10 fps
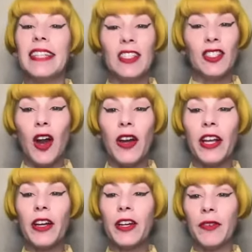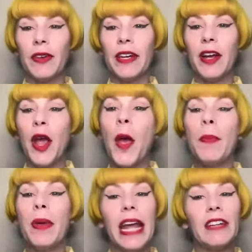Since starting her career,
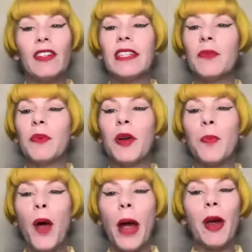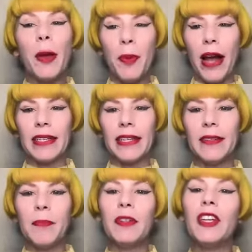pediatrics has been her primary
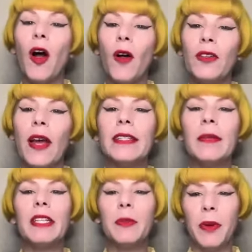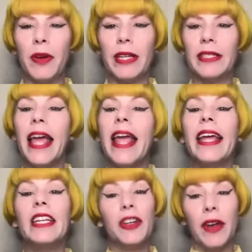practice, but she also has some experience
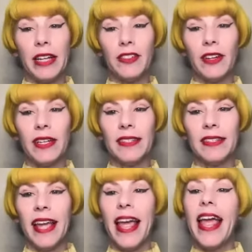in geriatrics.